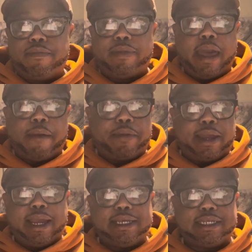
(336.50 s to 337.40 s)

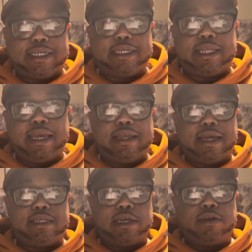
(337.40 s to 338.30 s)
applications, this thing,
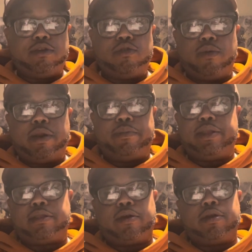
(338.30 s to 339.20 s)
they tell you want to be
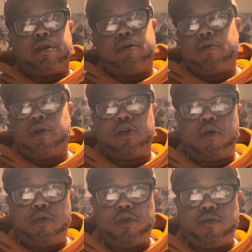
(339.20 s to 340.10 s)
30 or lower.
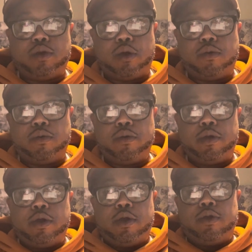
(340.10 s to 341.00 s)
No, you don't.
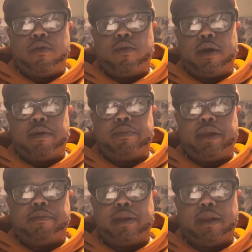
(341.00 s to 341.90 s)
You want to be
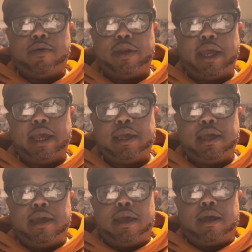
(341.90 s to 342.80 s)
below that,
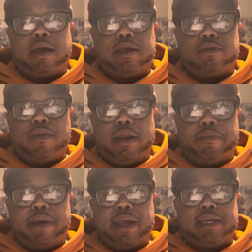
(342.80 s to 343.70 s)
because when the
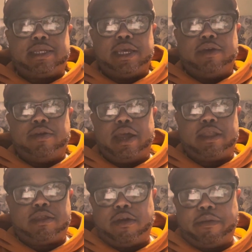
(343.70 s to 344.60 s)
banks tell you
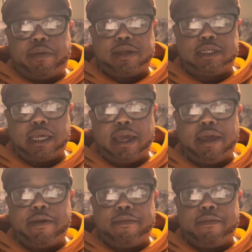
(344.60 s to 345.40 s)
that 30%,